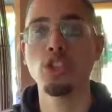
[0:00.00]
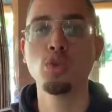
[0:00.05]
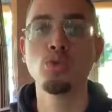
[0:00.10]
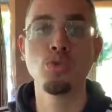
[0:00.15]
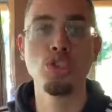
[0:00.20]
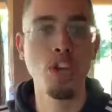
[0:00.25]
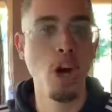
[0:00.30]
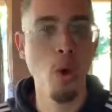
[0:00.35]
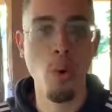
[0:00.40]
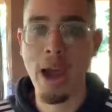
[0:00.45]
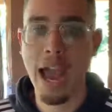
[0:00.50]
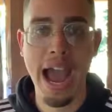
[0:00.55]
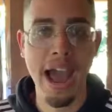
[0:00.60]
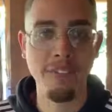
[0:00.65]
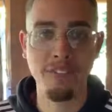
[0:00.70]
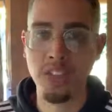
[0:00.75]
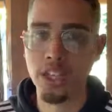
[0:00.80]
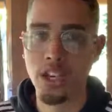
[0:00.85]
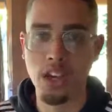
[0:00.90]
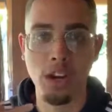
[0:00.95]
You don't
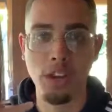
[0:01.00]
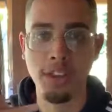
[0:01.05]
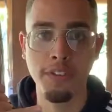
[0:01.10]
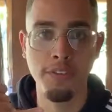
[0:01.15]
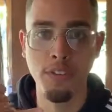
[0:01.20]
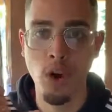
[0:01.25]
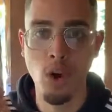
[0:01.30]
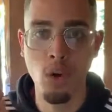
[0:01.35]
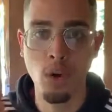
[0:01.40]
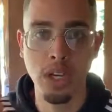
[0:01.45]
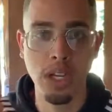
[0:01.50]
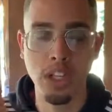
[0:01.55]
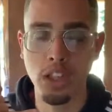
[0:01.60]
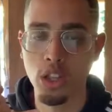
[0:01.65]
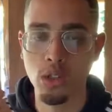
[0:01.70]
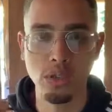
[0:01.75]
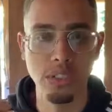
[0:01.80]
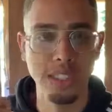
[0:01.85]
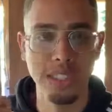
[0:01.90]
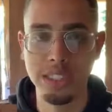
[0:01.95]
have to get on the phone and
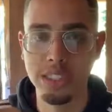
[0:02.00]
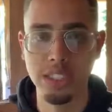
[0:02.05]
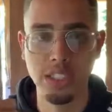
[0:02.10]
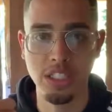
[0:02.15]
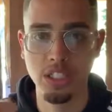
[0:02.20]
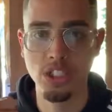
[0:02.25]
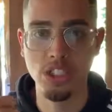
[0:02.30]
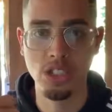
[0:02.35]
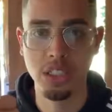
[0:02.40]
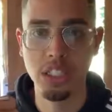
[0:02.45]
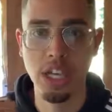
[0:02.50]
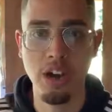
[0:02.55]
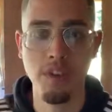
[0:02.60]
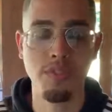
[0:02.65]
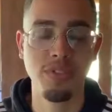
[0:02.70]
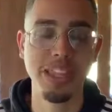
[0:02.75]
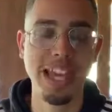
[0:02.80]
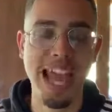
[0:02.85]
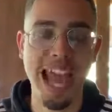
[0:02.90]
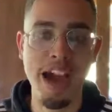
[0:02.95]
close these leads
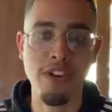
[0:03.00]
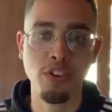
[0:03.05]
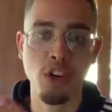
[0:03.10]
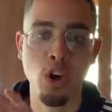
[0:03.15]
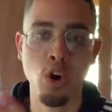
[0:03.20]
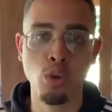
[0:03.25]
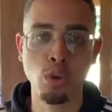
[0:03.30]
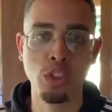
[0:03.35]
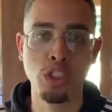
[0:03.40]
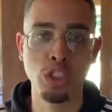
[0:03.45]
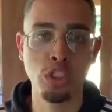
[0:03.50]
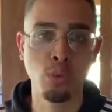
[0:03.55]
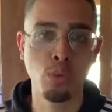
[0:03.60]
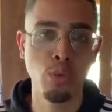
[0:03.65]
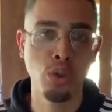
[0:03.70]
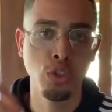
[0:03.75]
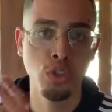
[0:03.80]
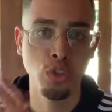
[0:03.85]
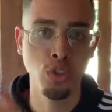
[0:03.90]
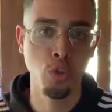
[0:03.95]
yourself. They have coaches who
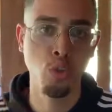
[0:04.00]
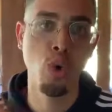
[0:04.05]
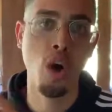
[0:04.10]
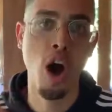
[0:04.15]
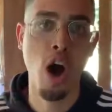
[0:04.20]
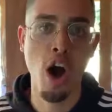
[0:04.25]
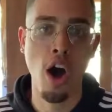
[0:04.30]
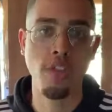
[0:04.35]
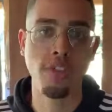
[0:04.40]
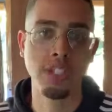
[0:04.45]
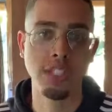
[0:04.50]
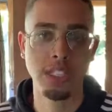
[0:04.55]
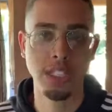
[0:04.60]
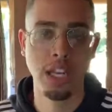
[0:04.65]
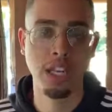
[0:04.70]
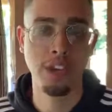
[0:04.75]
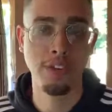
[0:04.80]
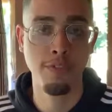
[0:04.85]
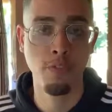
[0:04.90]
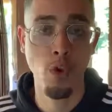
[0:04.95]
will do all the
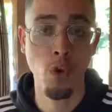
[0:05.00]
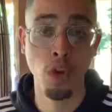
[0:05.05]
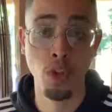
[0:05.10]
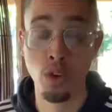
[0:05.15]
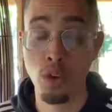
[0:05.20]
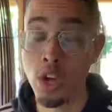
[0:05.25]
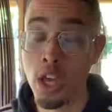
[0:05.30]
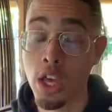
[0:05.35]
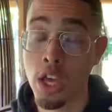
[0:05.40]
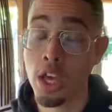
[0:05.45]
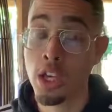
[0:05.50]
selling for you.